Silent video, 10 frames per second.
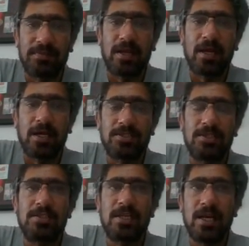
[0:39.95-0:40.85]
And
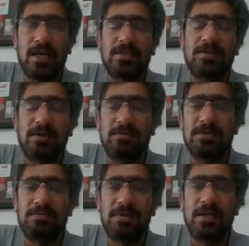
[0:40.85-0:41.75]
Ashish has
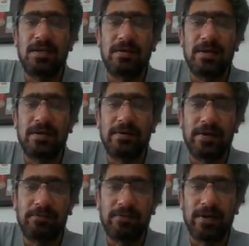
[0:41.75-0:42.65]
always been a great
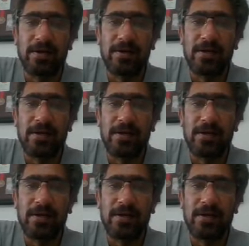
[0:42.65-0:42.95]
friend.